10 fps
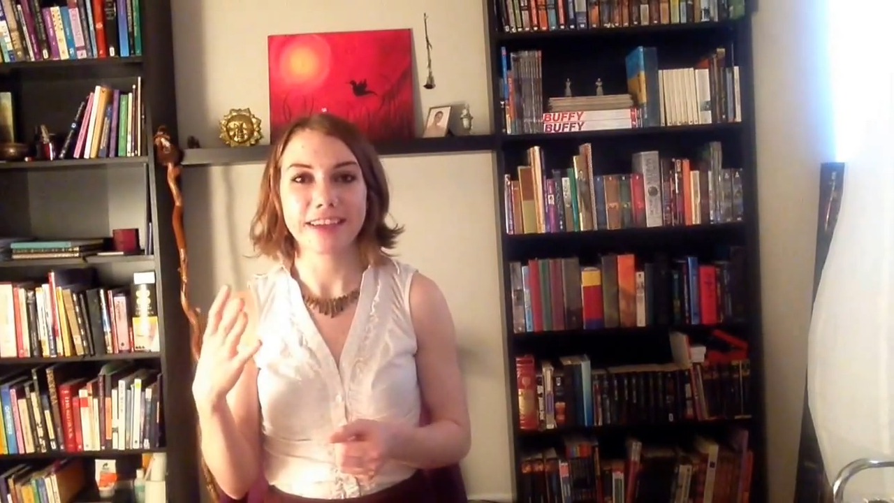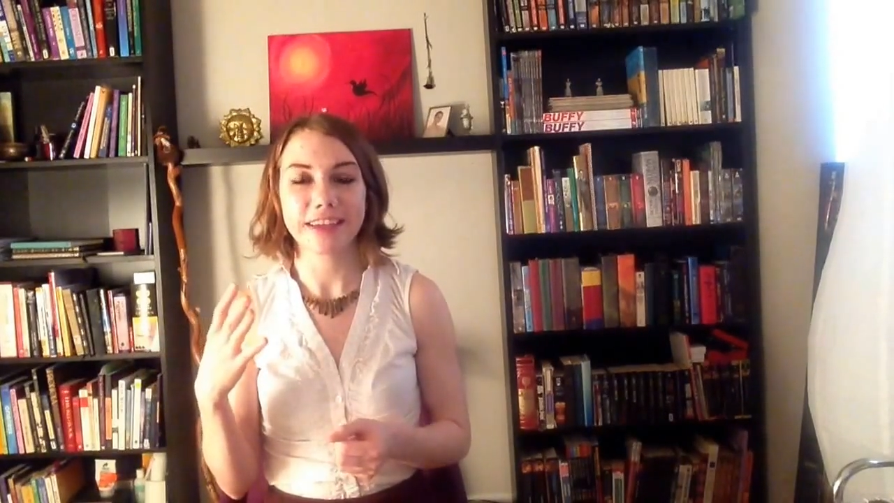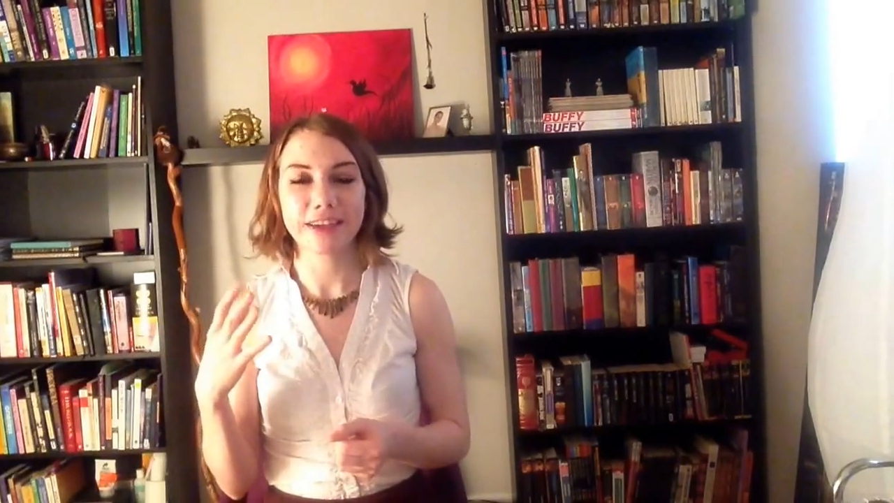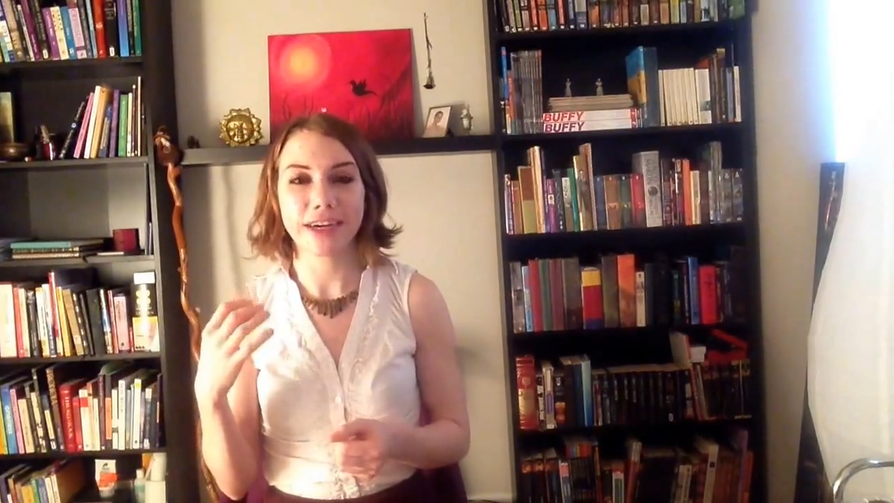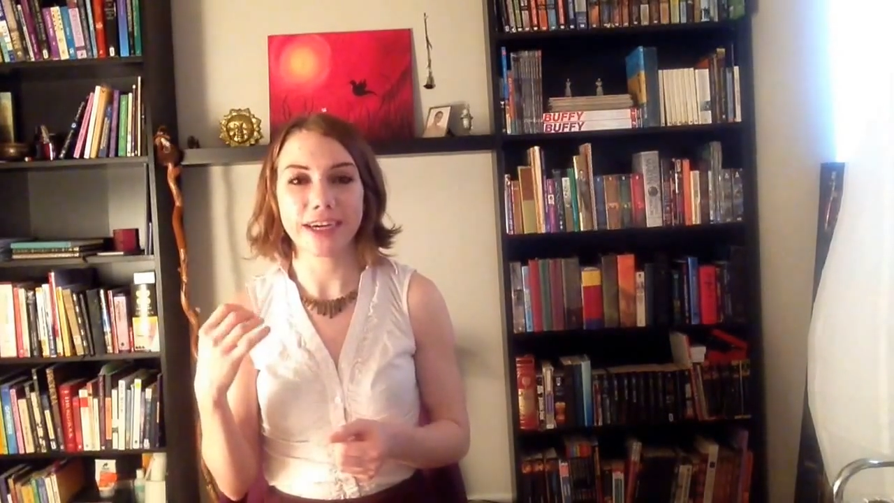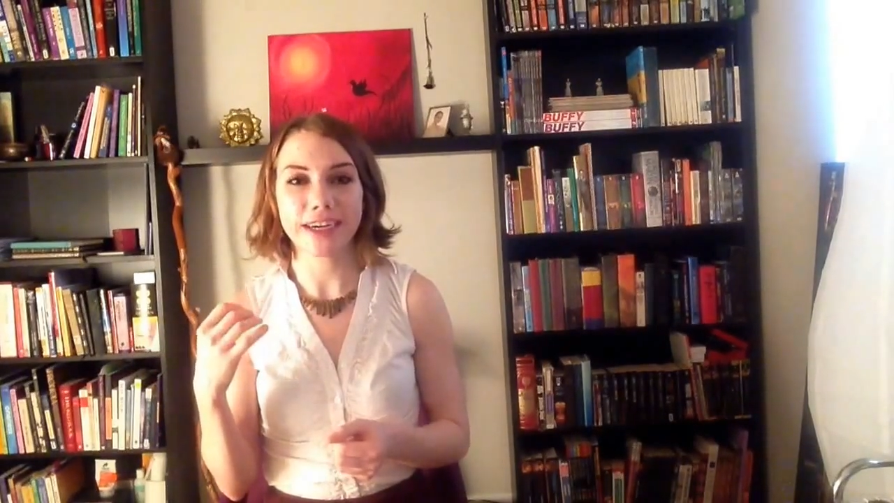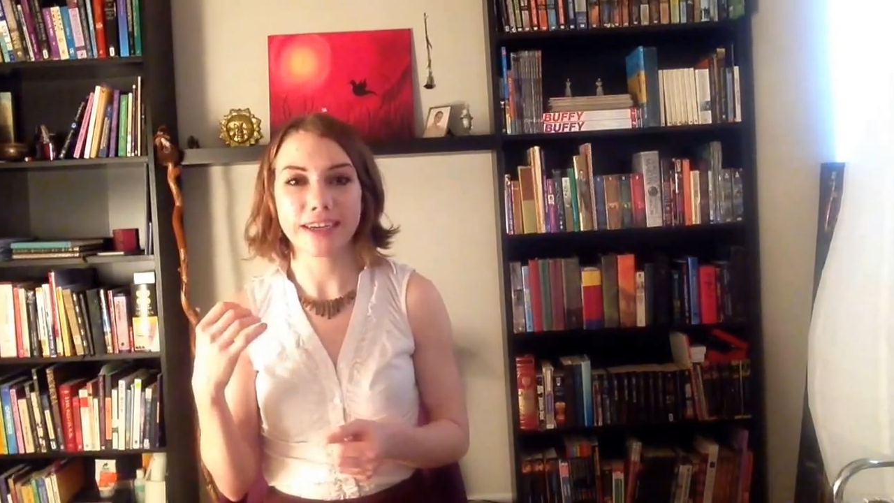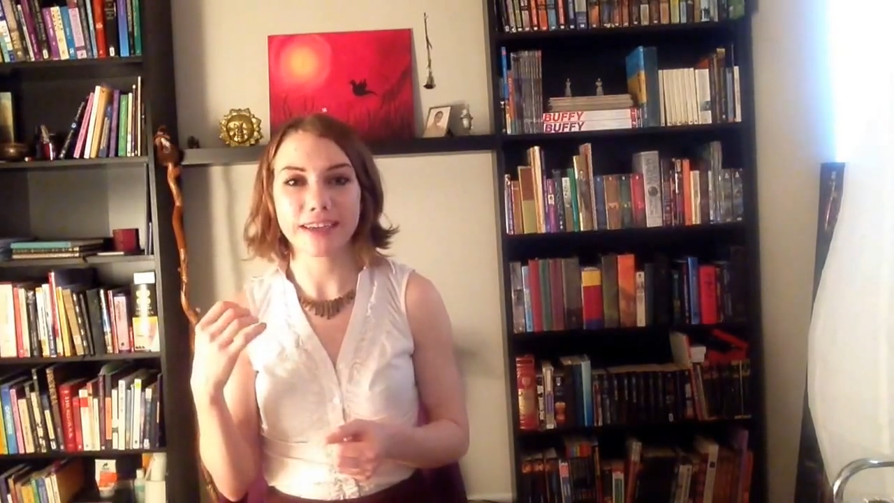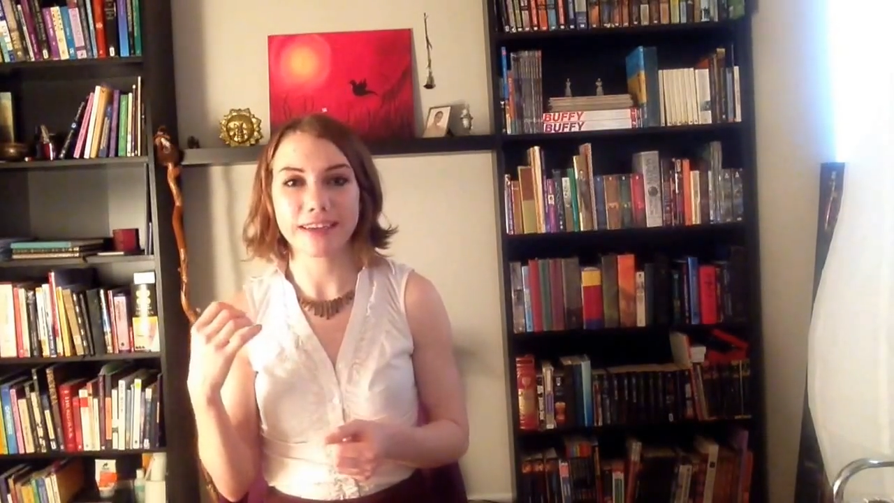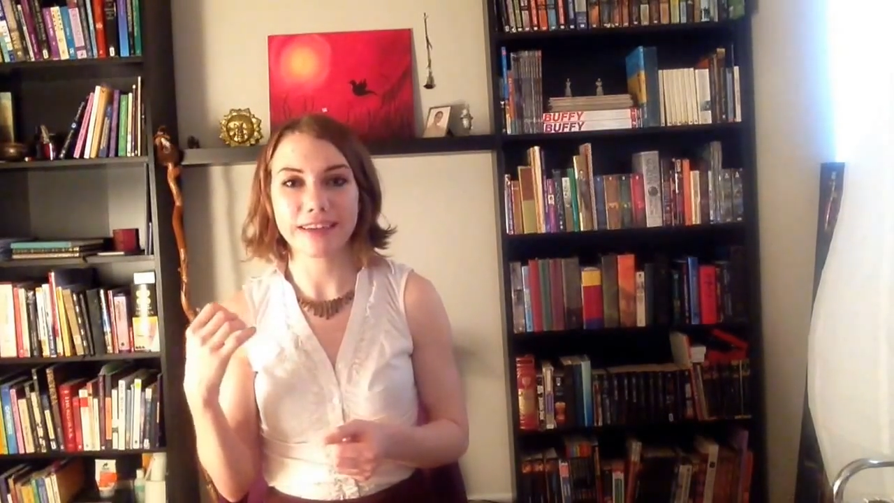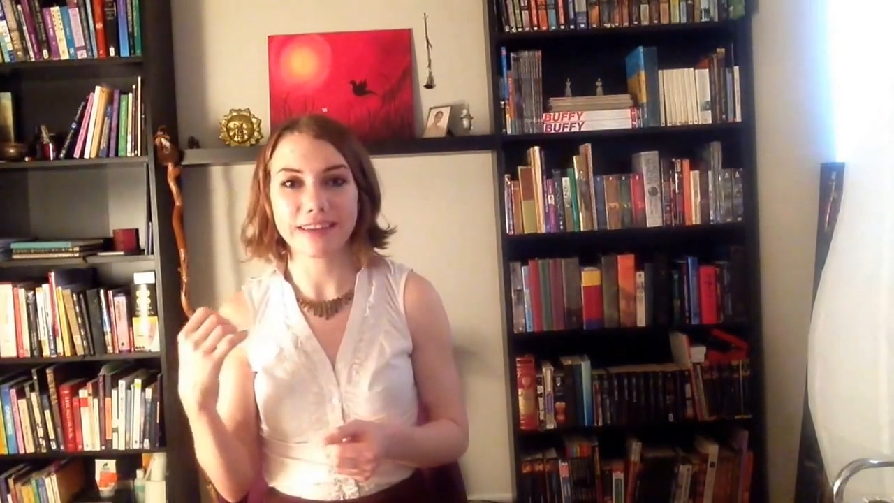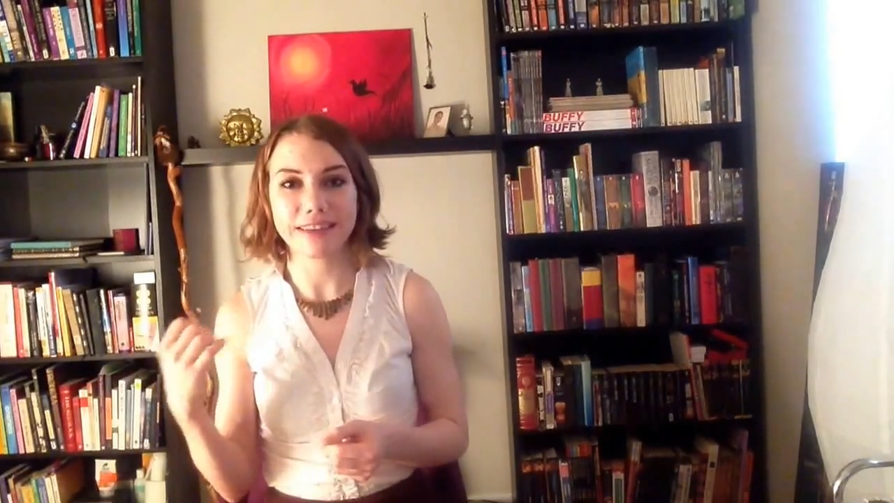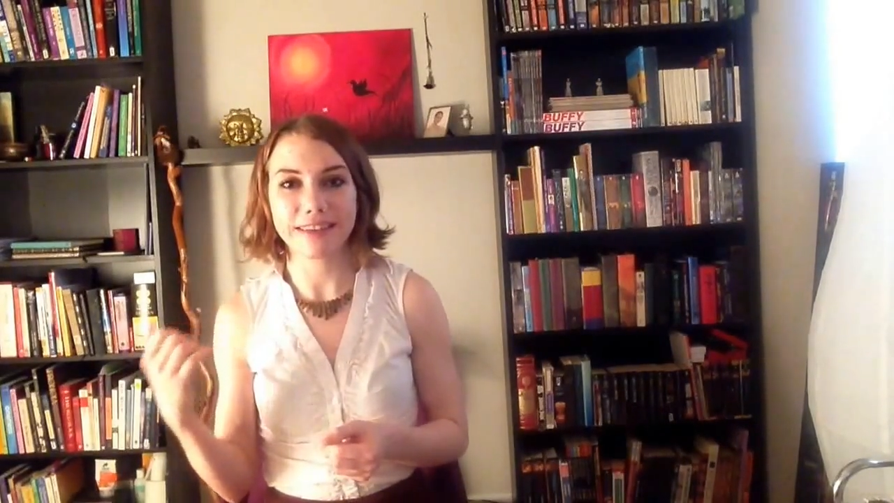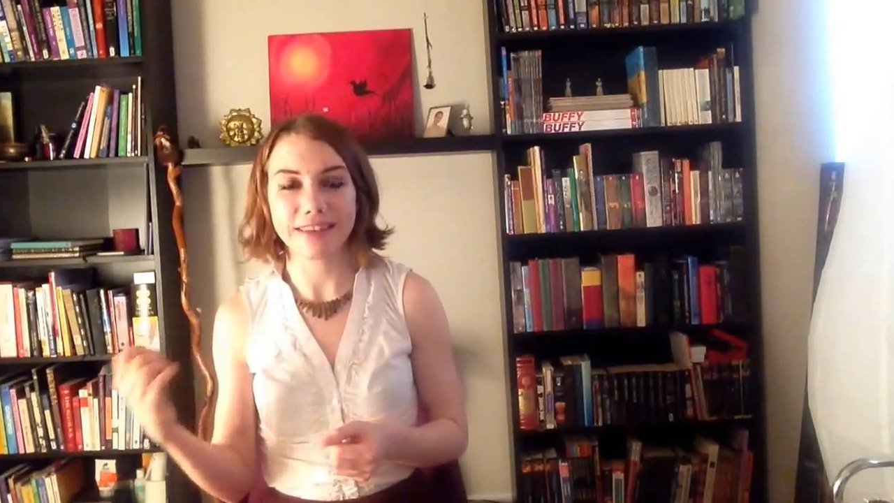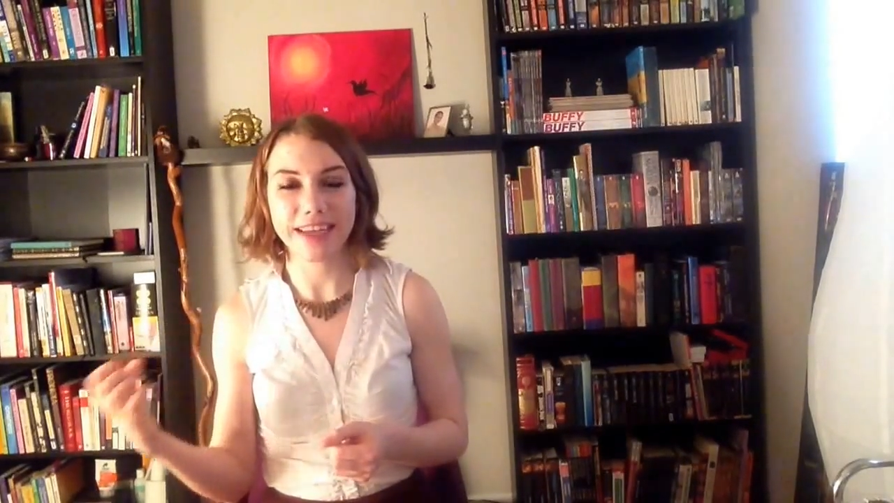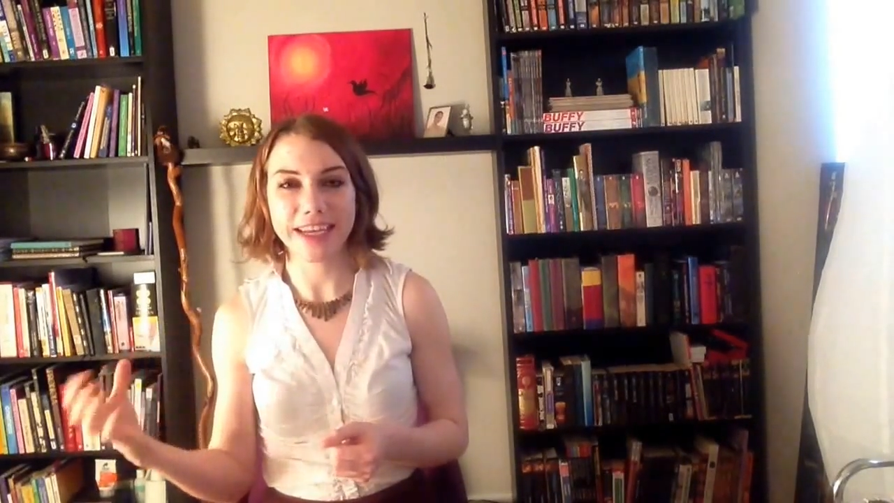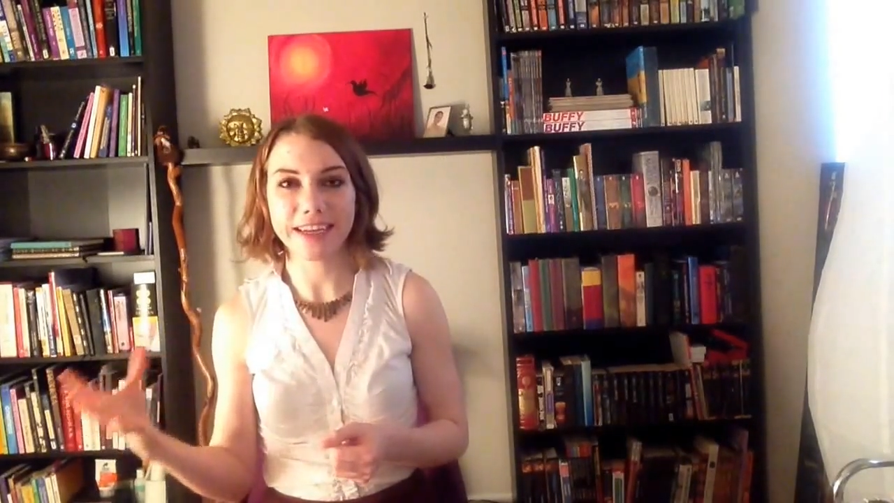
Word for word: You're in